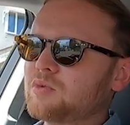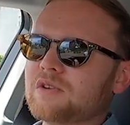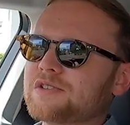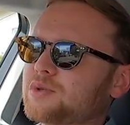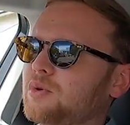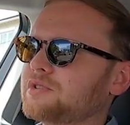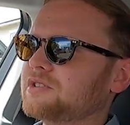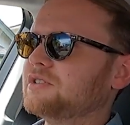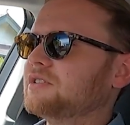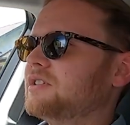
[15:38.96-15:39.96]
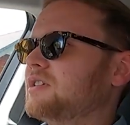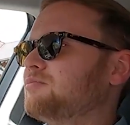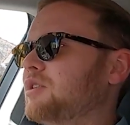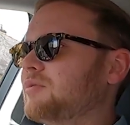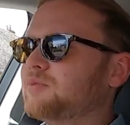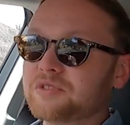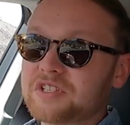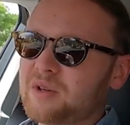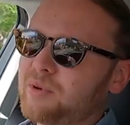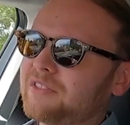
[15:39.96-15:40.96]
well sorted, but we'll
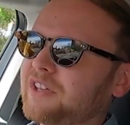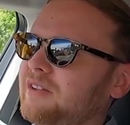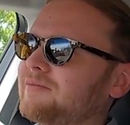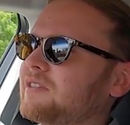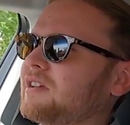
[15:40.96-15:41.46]
see about that.